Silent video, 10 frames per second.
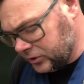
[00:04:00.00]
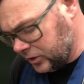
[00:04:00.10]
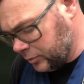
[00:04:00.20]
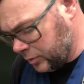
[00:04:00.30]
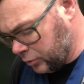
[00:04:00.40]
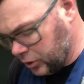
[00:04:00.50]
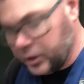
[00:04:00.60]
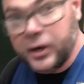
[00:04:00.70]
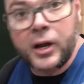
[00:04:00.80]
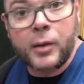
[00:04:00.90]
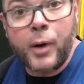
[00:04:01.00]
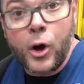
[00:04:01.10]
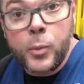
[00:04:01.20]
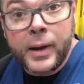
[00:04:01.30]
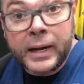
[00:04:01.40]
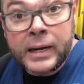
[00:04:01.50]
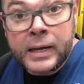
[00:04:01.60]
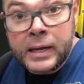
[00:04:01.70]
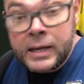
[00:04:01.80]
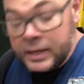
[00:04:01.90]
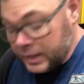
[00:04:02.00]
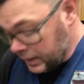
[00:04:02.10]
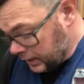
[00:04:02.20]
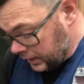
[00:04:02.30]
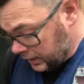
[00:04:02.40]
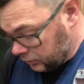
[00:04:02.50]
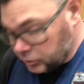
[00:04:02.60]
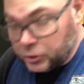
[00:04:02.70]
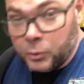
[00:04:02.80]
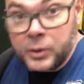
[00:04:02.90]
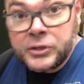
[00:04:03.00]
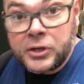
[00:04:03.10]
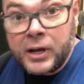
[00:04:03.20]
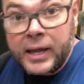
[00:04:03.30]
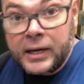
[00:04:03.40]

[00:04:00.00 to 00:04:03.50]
have been put in, and I'm hoping the top one's going to